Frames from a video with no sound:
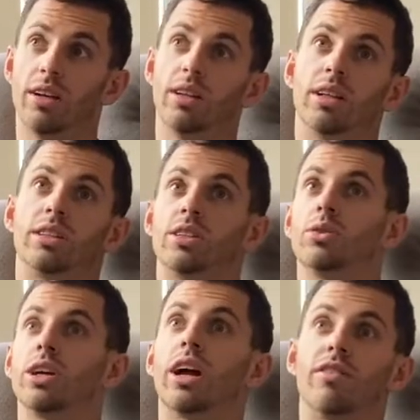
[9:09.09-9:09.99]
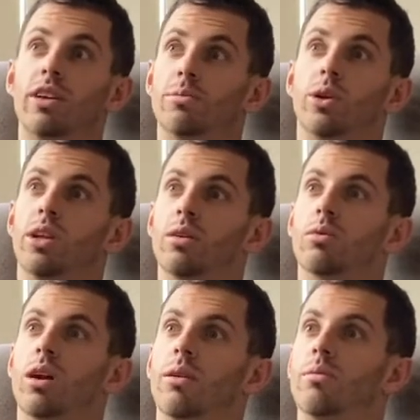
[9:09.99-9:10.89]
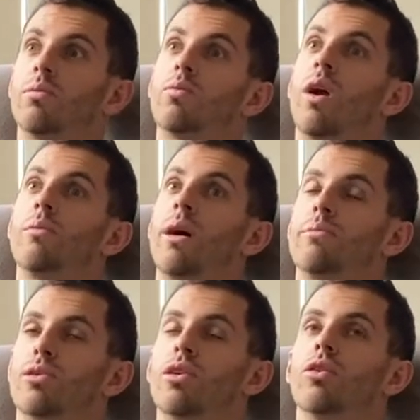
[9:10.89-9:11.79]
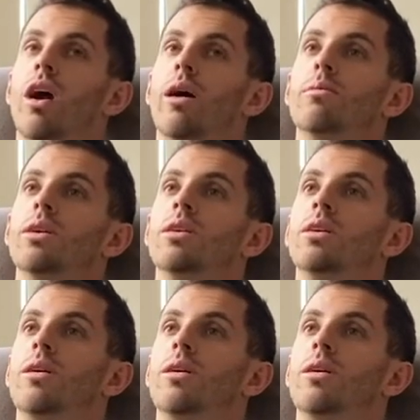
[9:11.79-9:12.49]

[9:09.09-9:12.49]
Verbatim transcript: Of course. still the governing body that run run yeah. my program. Yeah.